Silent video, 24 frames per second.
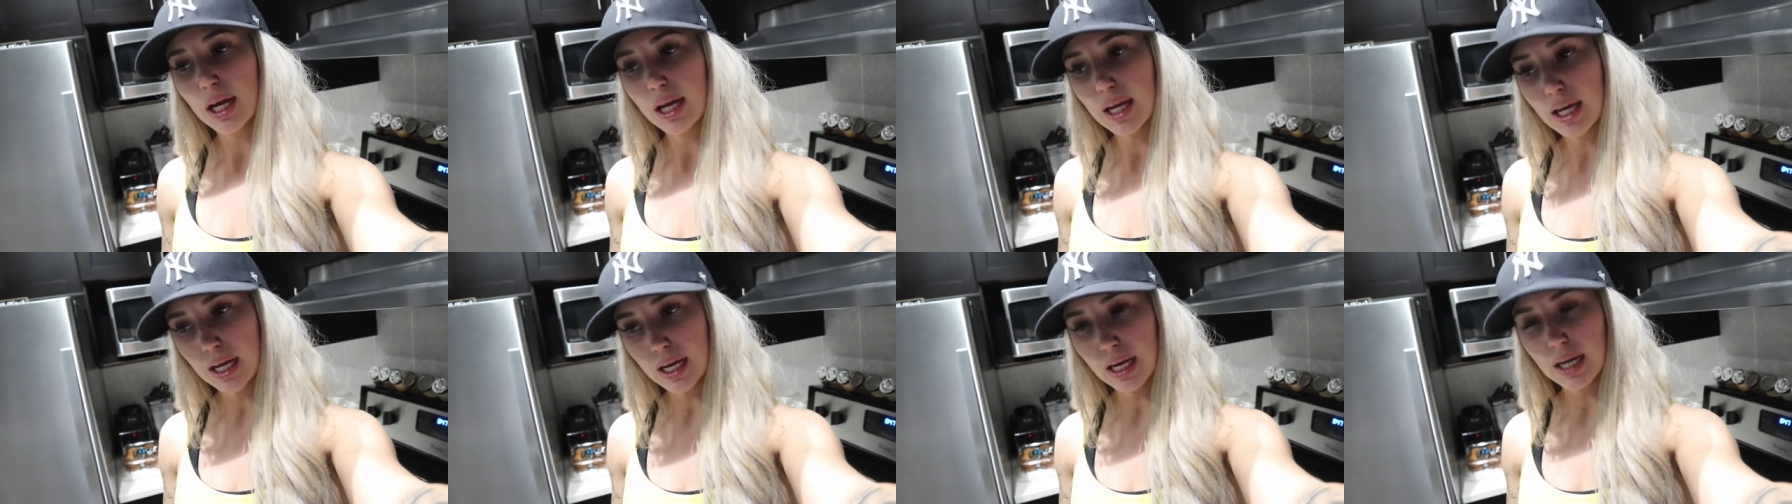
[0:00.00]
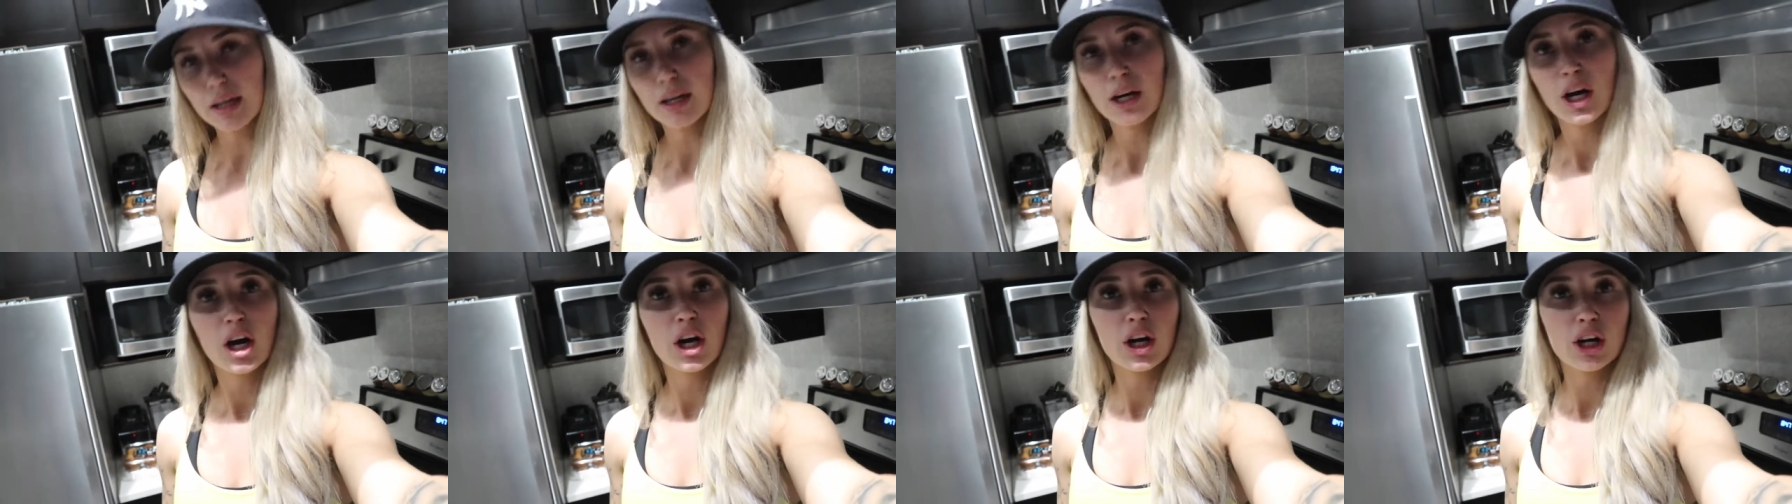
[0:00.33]

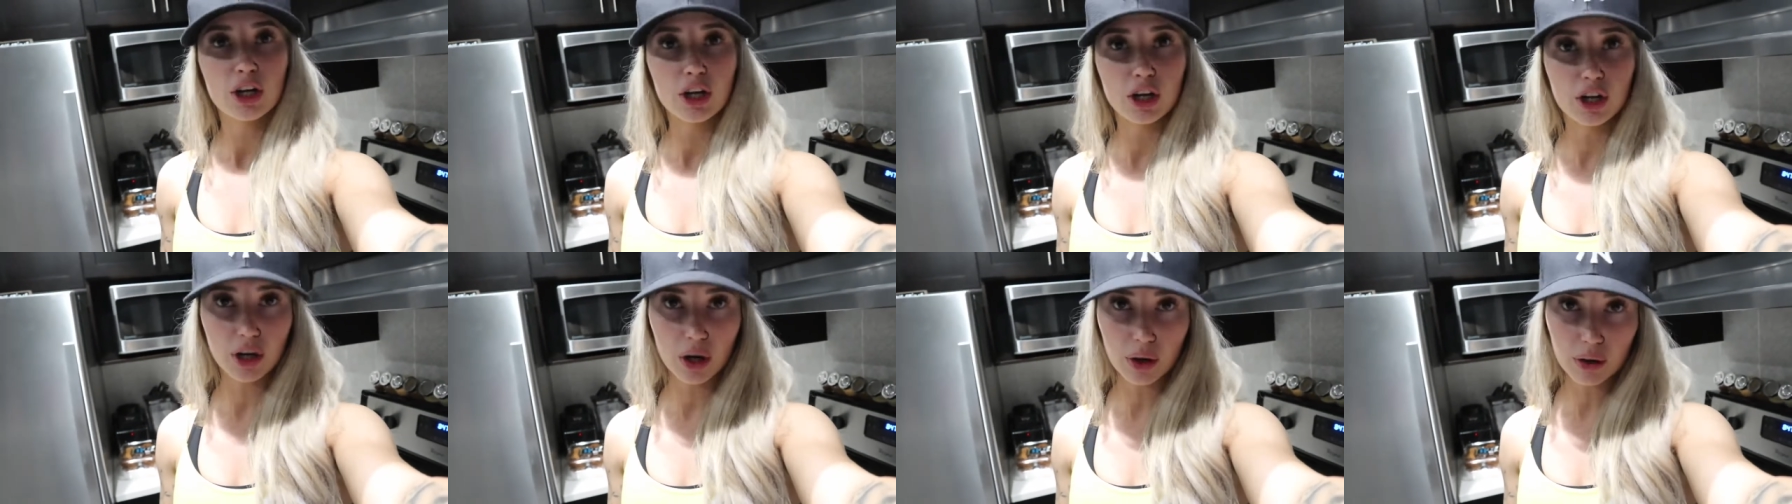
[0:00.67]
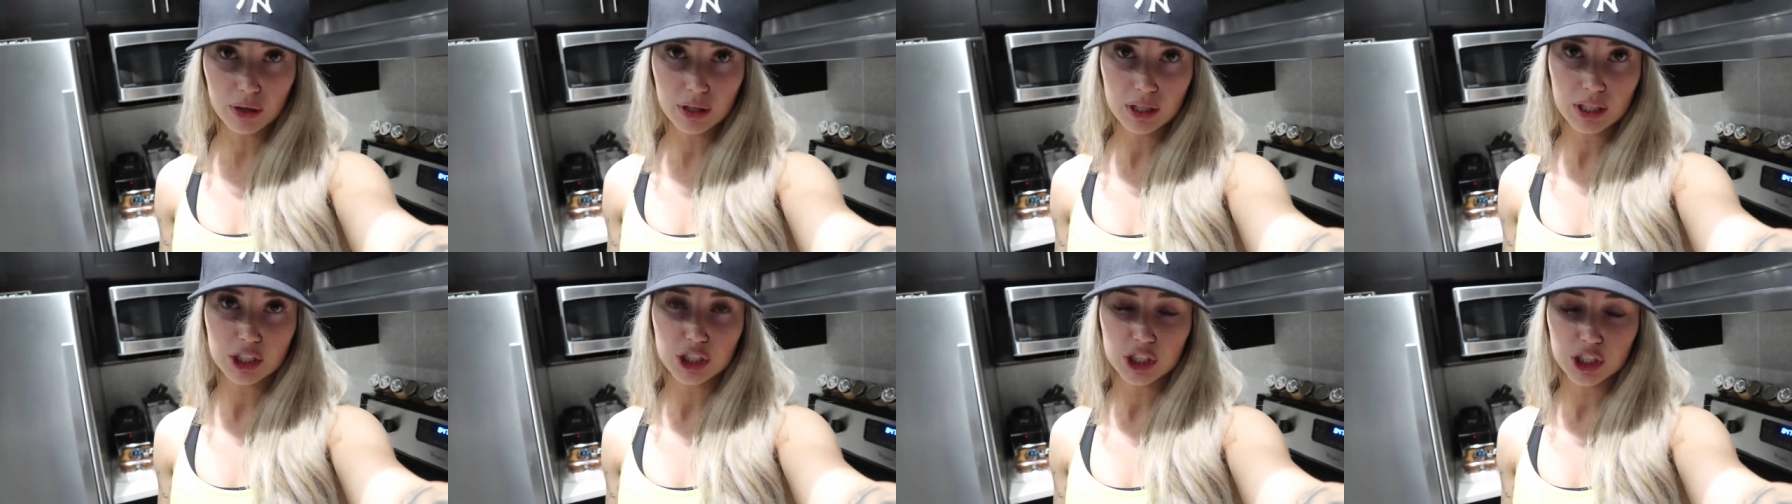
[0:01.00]
eat, go
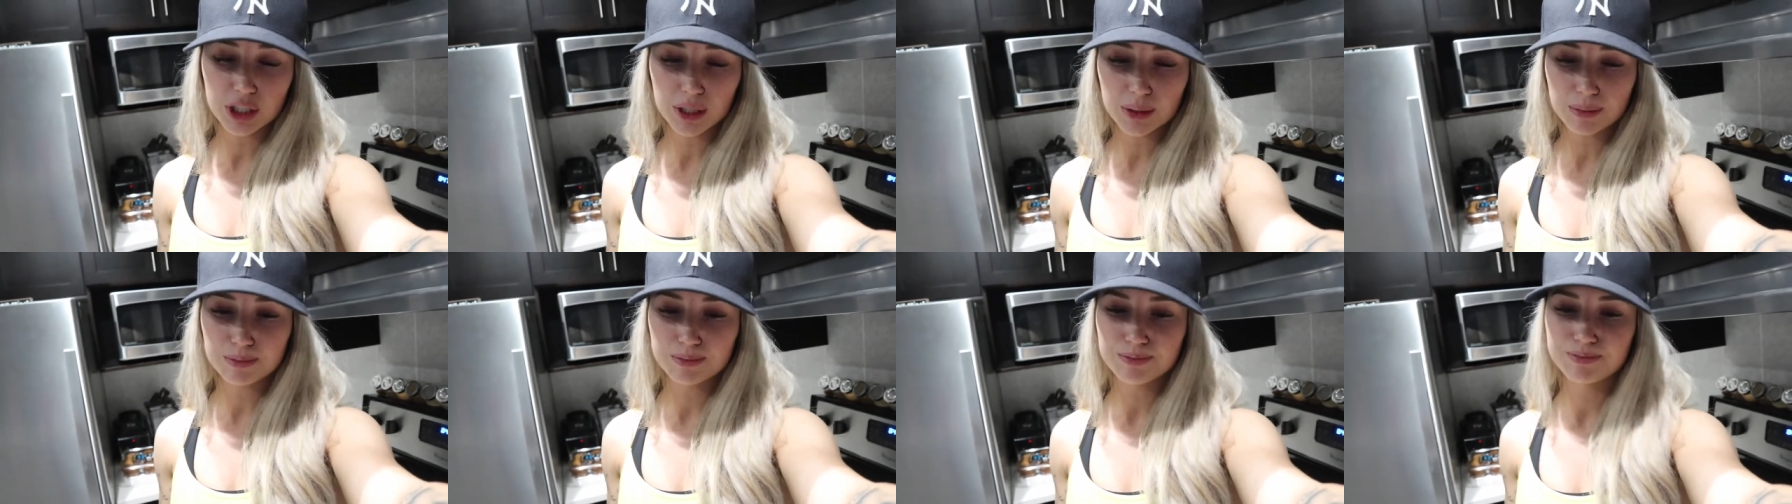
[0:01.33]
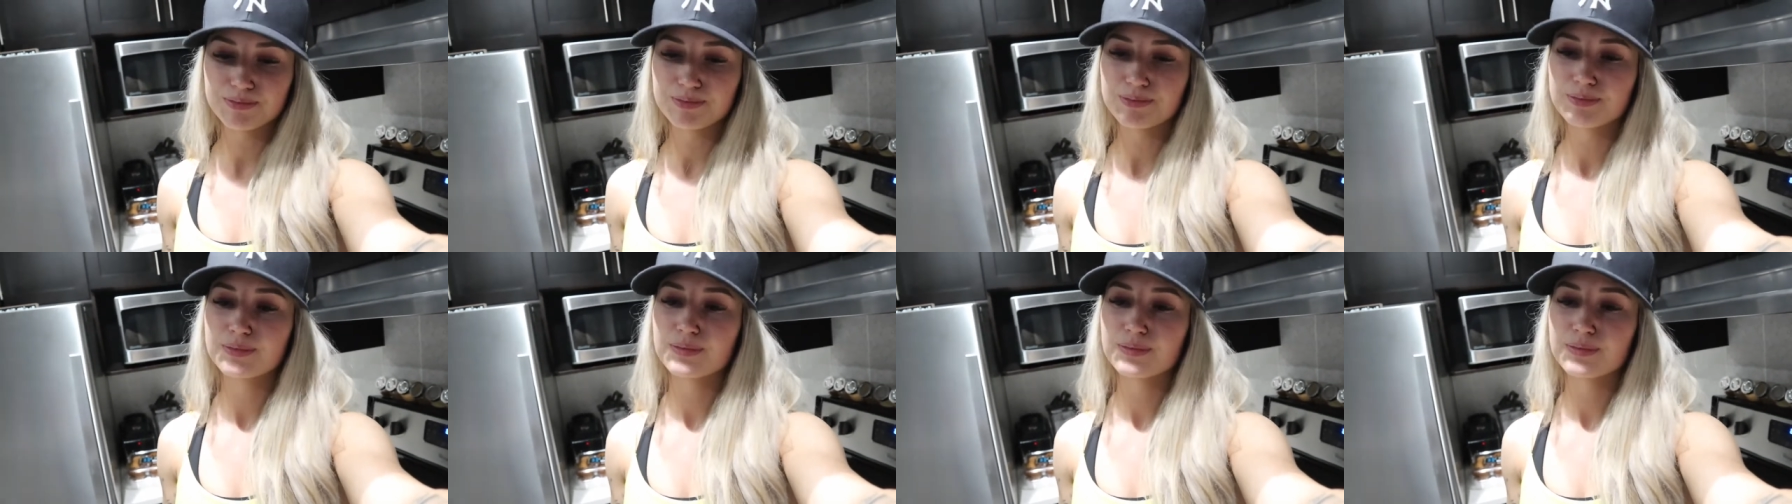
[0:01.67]
to the gym,